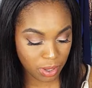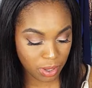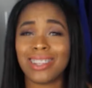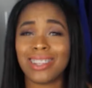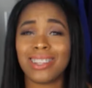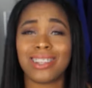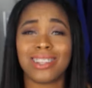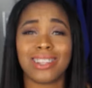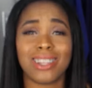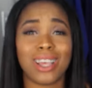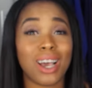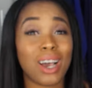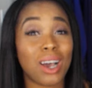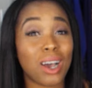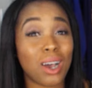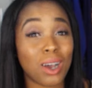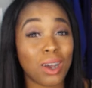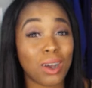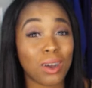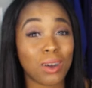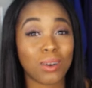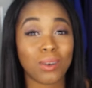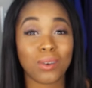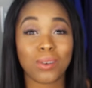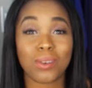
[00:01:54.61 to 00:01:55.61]

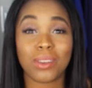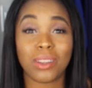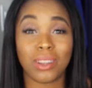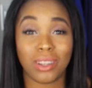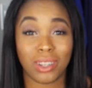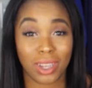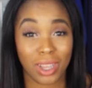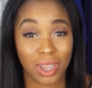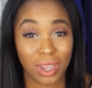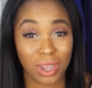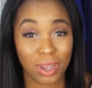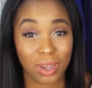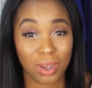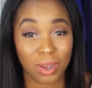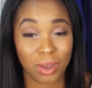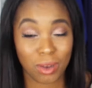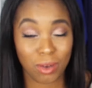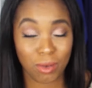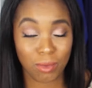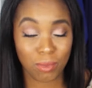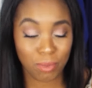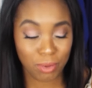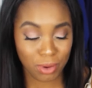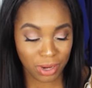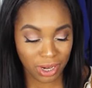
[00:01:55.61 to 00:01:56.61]
So,
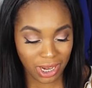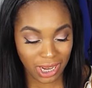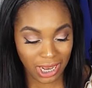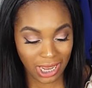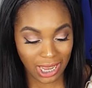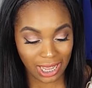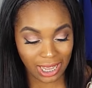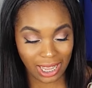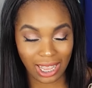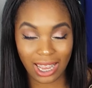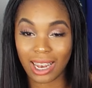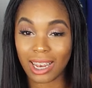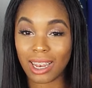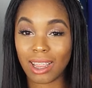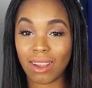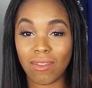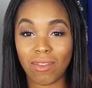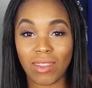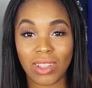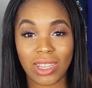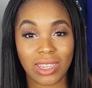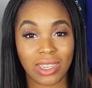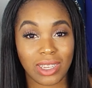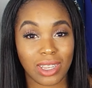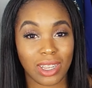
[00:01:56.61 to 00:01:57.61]
so pretty. Like, I love
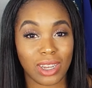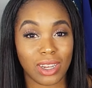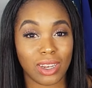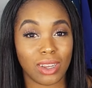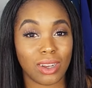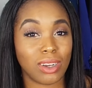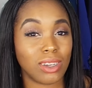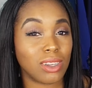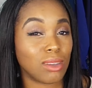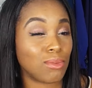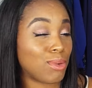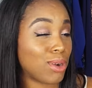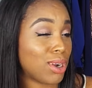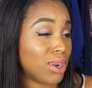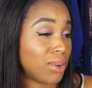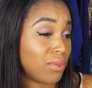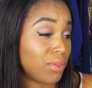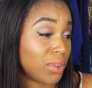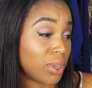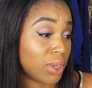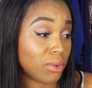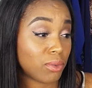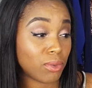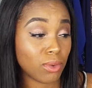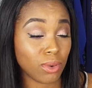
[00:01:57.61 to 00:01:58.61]
this color. It's
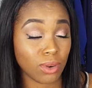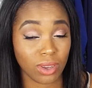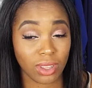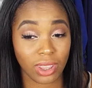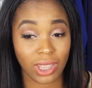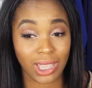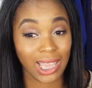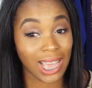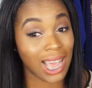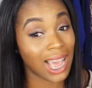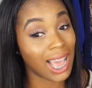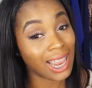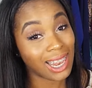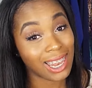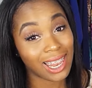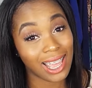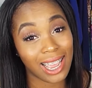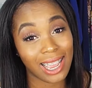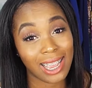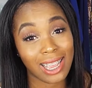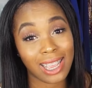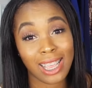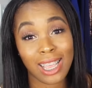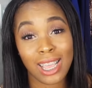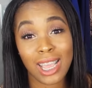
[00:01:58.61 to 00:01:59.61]
perfect for the
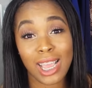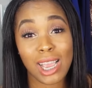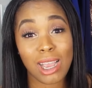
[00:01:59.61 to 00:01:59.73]
highlight.